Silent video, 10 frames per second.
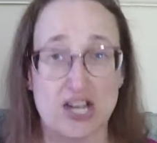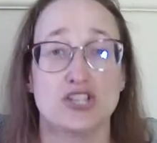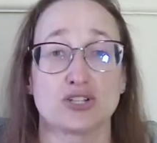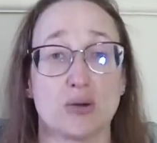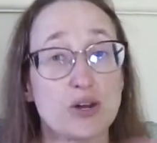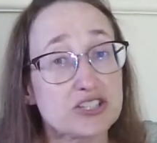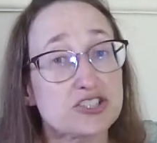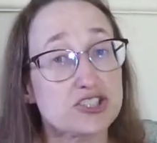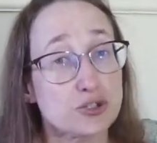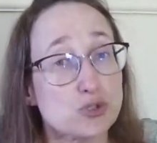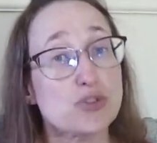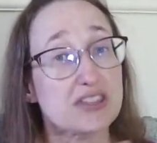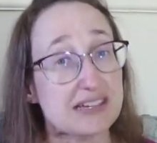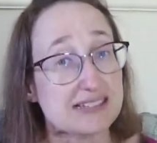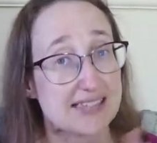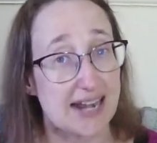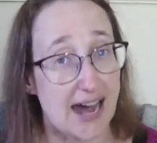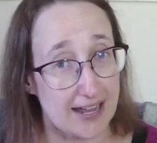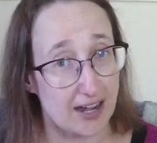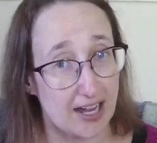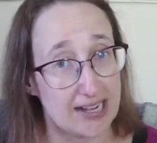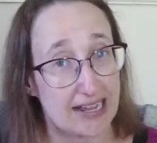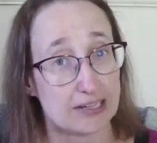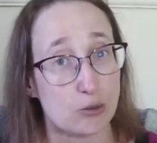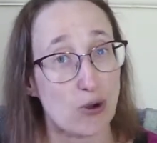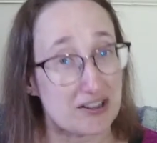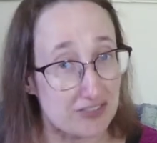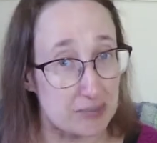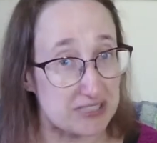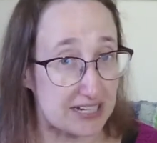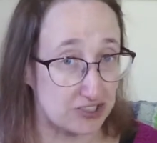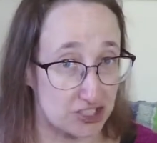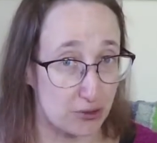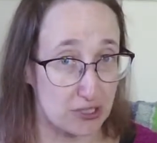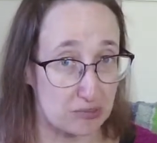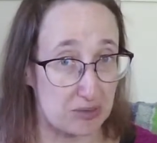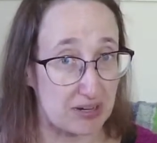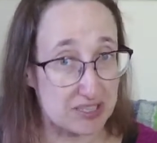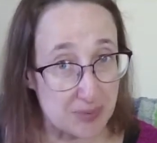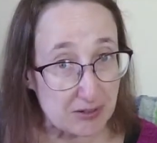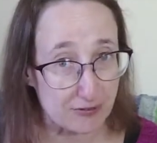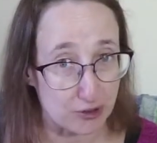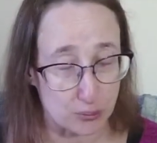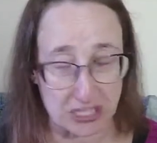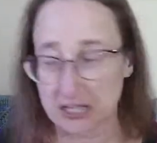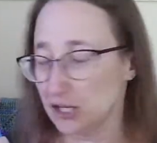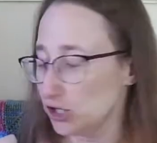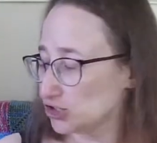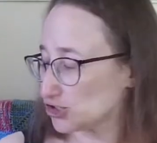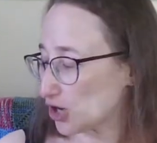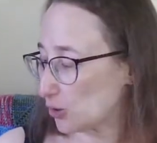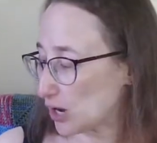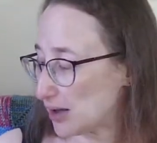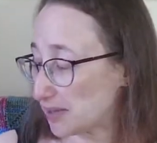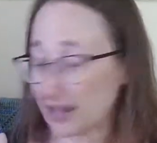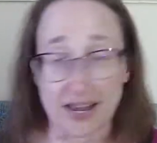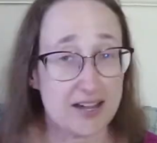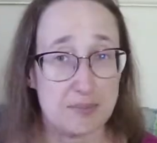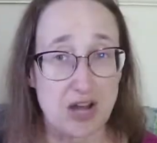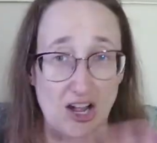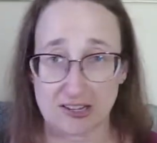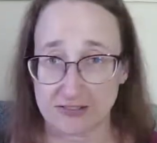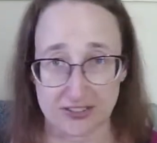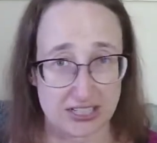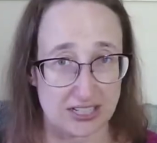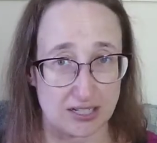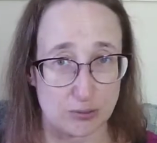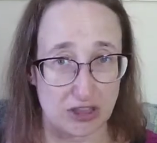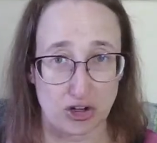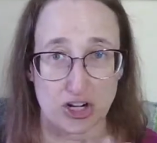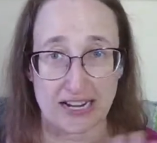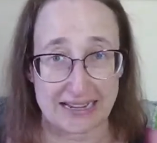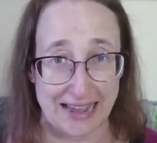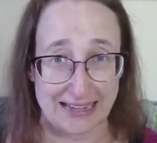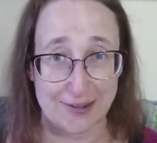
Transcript: So I wanted to show you the things that I got, and one of them is actually going to be my spin for the week. So, and I am not affiliated with her in any